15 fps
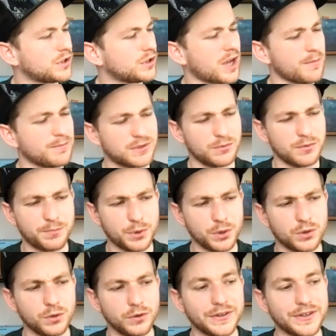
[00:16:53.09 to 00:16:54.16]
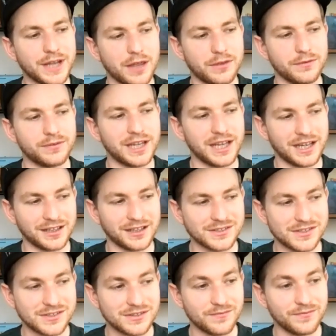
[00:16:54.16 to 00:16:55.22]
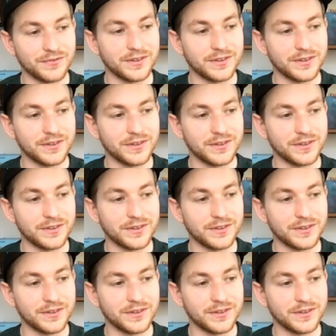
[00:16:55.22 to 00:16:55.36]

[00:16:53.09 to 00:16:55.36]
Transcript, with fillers: is up to a book called The Death of Kings.